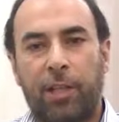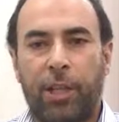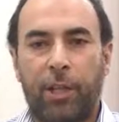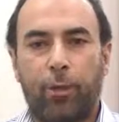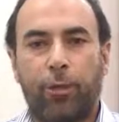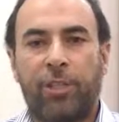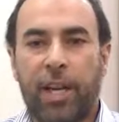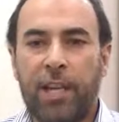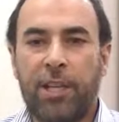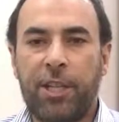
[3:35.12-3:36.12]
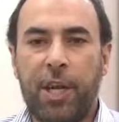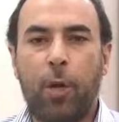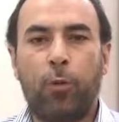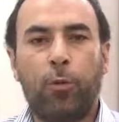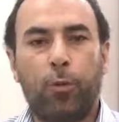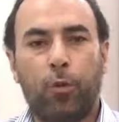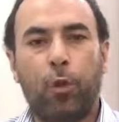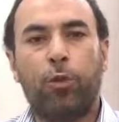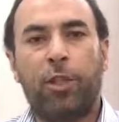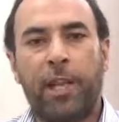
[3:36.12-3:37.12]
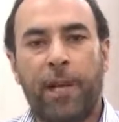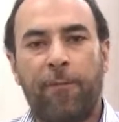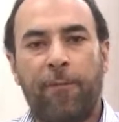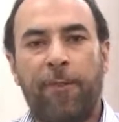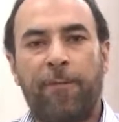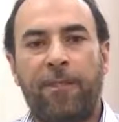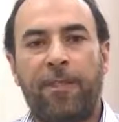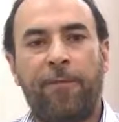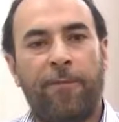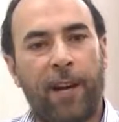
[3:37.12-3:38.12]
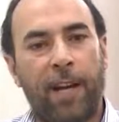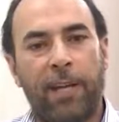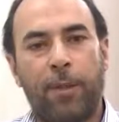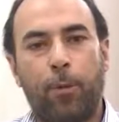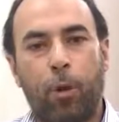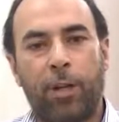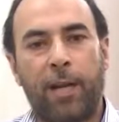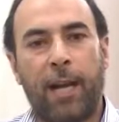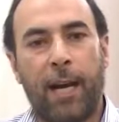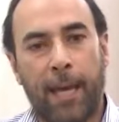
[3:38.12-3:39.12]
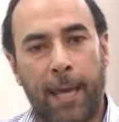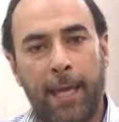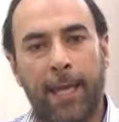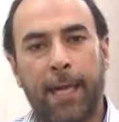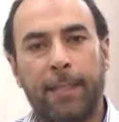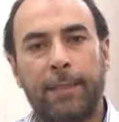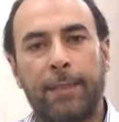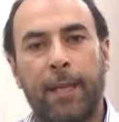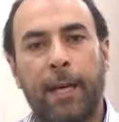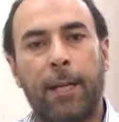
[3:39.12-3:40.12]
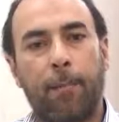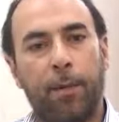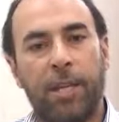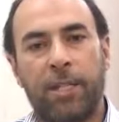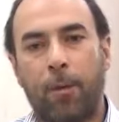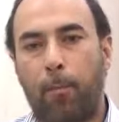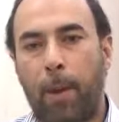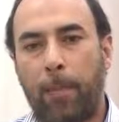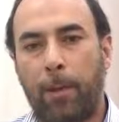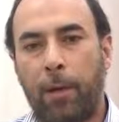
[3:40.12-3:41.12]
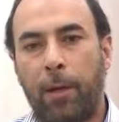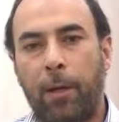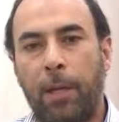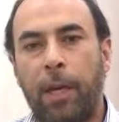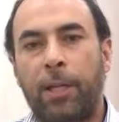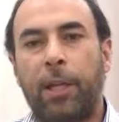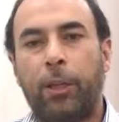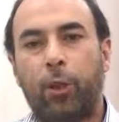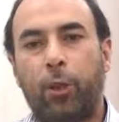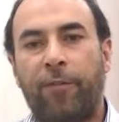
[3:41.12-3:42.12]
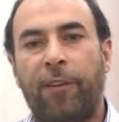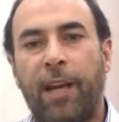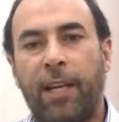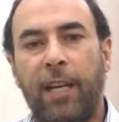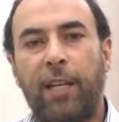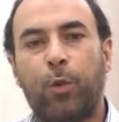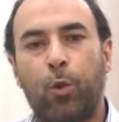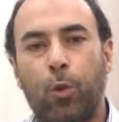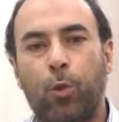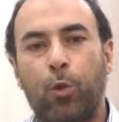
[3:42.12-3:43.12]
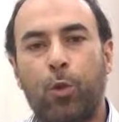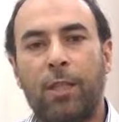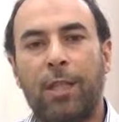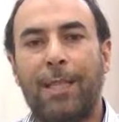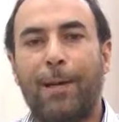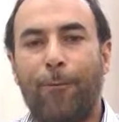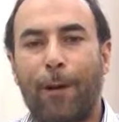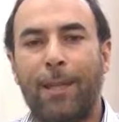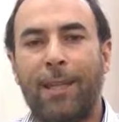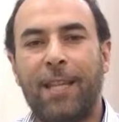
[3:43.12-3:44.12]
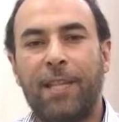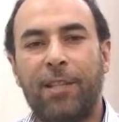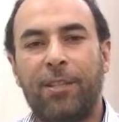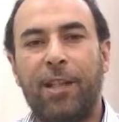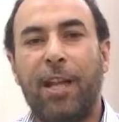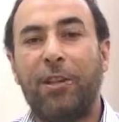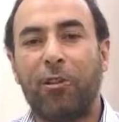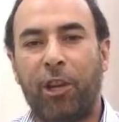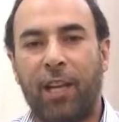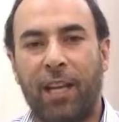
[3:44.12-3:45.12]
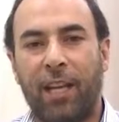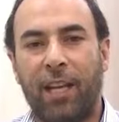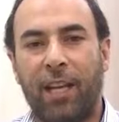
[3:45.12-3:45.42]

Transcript: They should write down those diversified broader areas on a piece of paper. They should finally choose the one that is intriguing